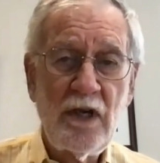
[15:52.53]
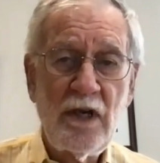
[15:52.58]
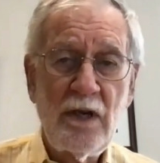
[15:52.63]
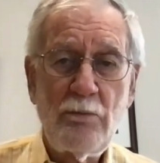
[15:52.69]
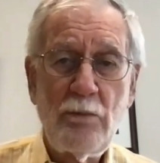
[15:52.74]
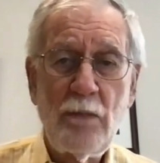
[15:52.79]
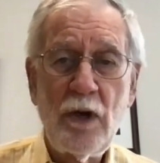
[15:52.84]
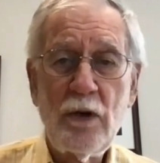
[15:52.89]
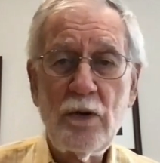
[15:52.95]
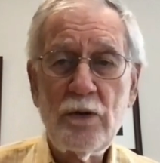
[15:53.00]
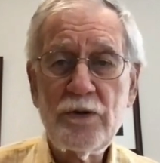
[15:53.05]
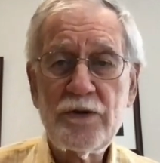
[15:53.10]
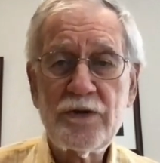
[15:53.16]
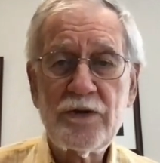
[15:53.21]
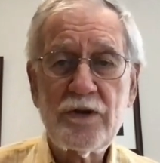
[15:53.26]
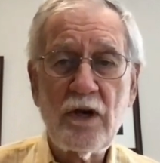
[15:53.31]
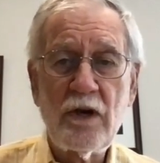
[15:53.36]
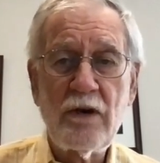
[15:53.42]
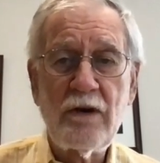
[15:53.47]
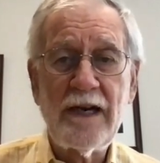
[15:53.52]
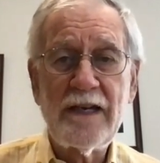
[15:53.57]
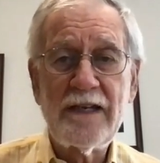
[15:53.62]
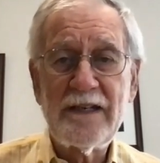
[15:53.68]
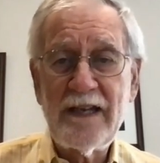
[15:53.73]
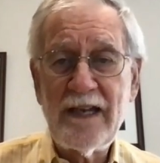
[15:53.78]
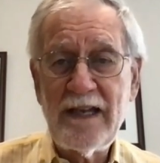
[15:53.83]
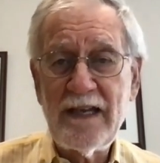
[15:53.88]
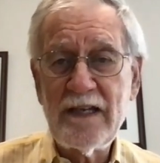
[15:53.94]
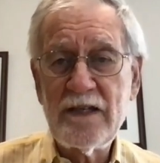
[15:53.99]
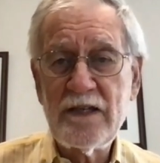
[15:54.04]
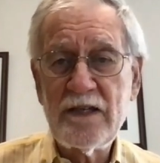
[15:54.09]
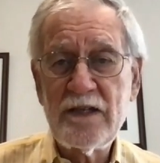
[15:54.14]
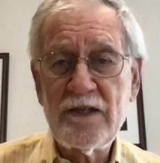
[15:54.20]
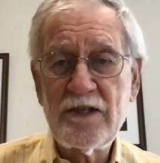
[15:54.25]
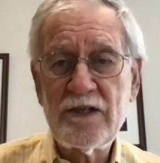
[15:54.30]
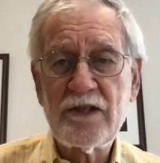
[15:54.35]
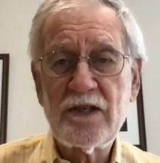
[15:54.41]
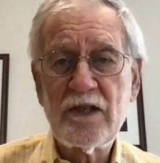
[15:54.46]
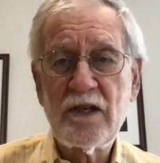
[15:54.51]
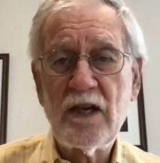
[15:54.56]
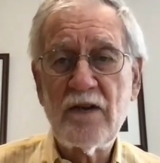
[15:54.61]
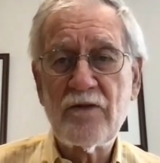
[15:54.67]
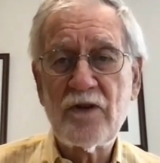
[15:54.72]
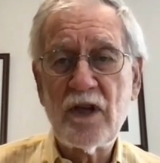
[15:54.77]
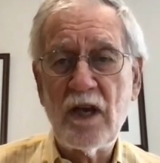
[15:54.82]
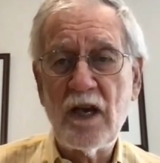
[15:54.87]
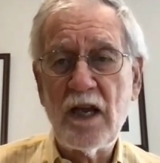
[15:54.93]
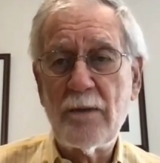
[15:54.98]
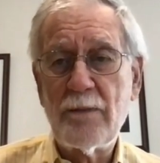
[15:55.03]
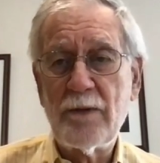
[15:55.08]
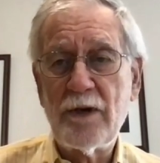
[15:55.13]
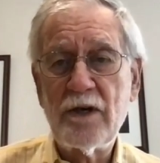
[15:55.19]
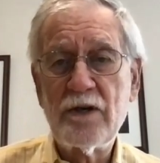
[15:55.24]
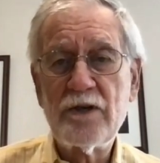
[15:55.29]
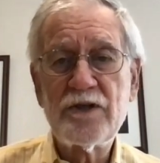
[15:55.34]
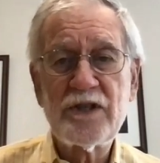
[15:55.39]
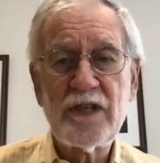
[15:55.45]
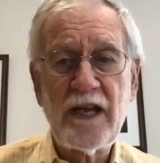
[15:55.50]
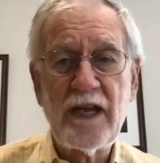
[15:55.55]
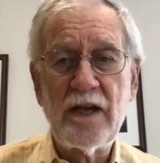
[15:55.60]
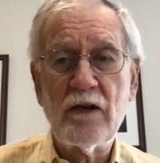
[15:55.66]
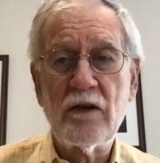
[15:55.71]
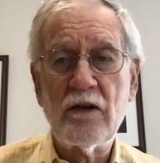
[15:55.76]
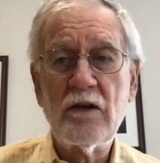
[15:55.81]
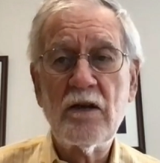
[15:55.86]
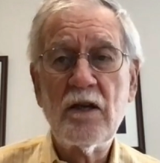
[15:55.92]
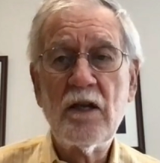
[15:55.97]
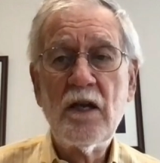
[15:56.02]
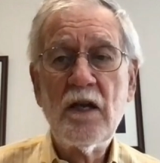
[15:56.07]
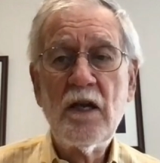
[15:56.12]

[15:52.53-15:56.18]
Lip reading: Most are at tens of kilometer scale.